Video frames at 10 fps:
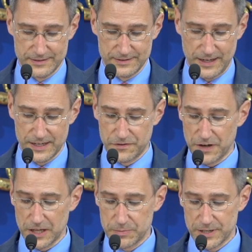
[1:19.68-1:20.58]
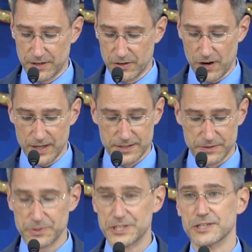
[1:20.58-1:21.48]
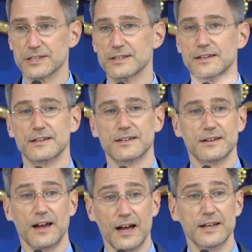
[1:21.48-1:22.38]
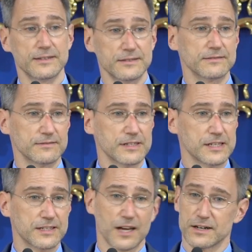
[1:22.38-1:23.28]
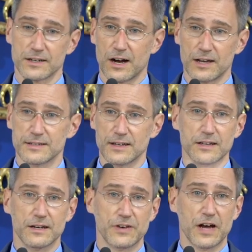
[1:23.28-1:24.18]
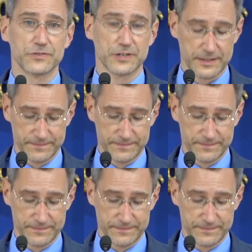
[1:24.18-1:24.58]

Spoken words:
and development across the region and the entire continent of Africa.